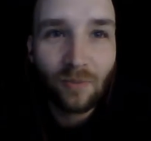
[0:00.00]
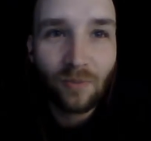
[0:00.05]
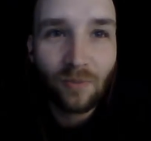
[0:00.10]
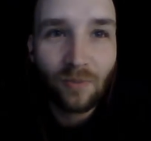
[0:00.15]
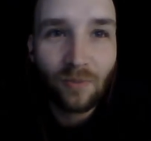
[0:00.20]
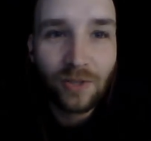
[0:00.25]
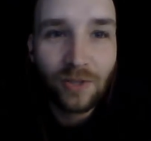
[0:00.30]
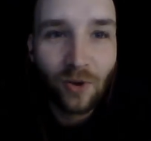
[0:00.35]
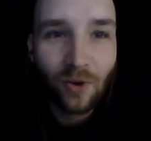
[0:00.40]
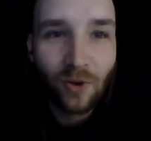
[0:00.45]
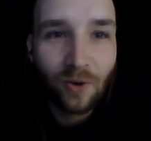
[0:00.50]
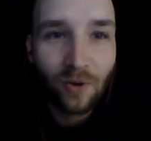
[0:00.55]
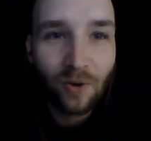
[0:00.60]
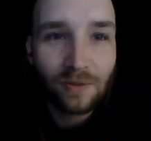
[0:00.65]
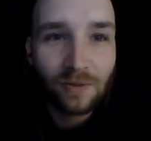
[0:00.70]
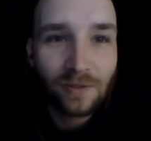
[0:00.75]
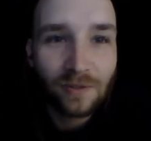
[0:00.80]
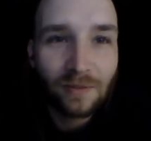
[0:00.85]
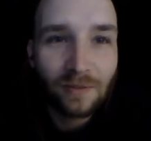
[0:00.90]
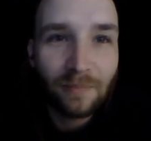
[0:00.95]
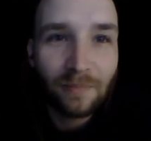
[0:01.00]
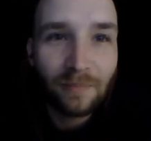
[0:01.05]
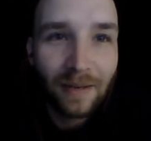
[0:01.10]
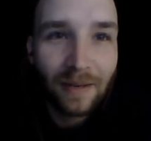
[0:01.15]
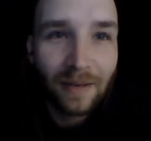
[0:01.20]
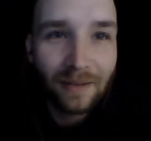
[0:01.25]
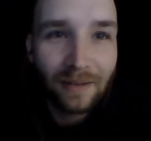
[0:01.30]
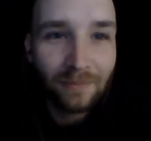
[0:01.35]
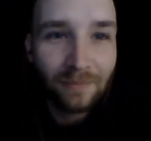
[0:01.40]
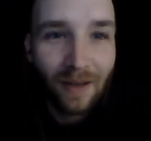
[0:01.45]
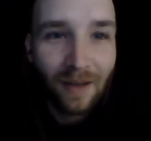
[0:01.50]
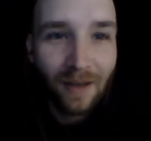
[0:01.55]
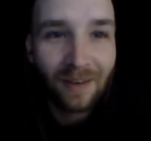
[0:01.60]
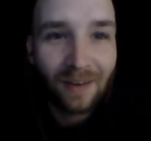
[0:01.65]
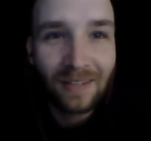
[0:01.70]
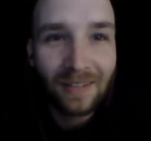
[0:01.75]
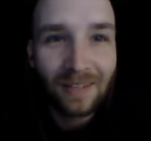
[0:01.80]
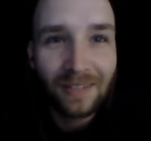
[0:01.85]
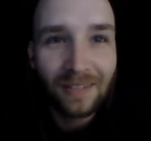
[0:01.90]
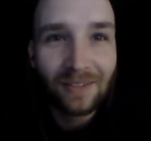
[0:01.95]
Ray Charles or made him
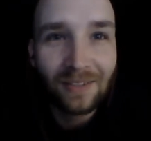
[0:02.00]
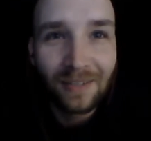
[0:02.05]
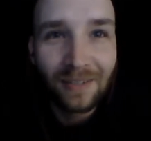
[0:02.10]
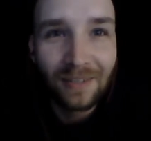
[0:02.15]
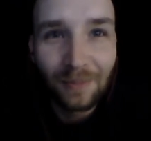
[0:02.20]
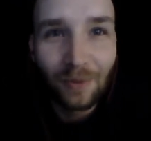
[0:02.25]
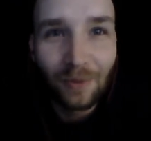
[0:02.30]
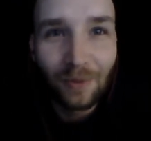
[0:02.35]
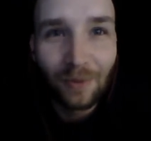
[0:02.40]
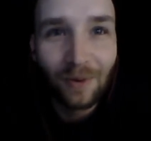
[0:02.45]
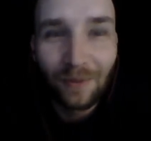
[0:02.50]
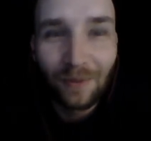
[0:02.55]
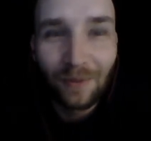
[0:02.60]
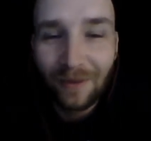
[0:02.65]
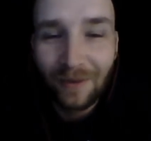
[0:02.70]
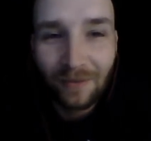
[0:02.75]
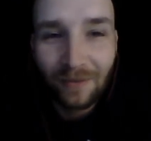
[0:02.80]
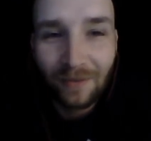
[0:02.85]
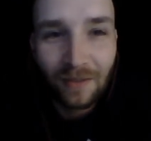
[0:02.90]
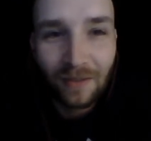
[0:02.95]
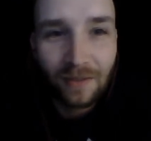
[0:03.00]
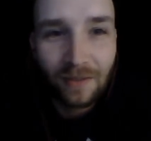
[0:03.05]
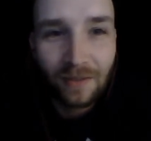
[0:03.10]
not illegal anymore or whatever they did.